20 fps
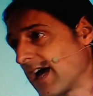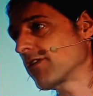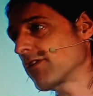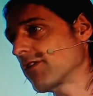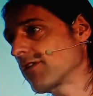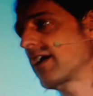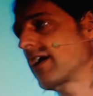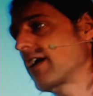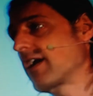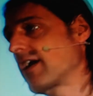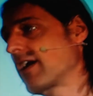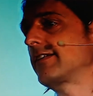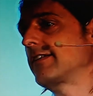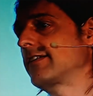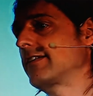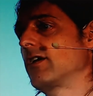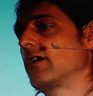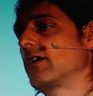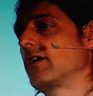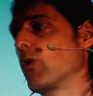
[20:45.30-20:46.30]
you get
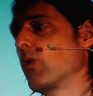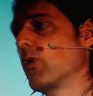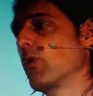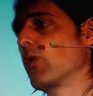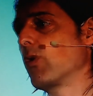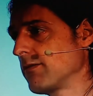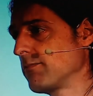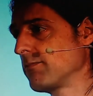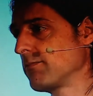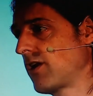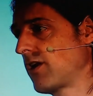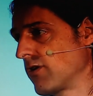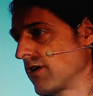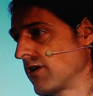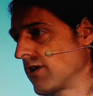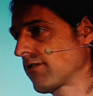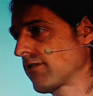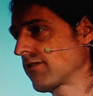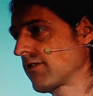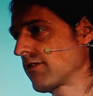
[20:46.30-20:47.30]
whistleblowers
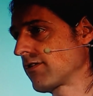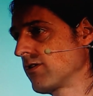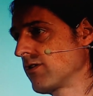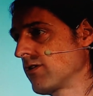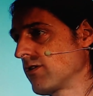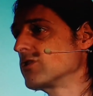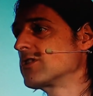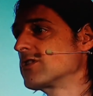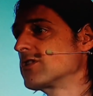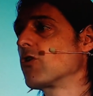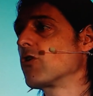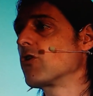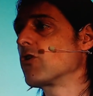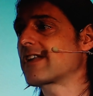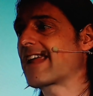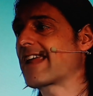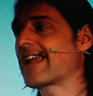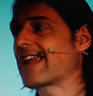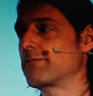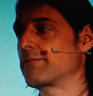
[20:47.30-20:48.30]
who don't
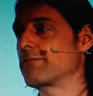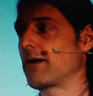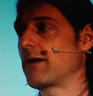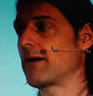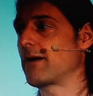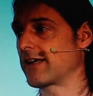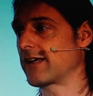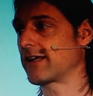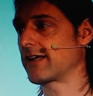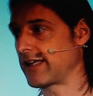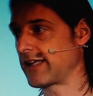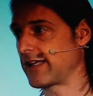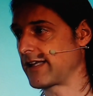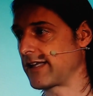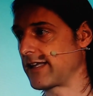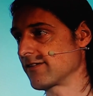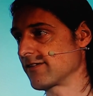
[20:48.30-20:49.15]
get public attention.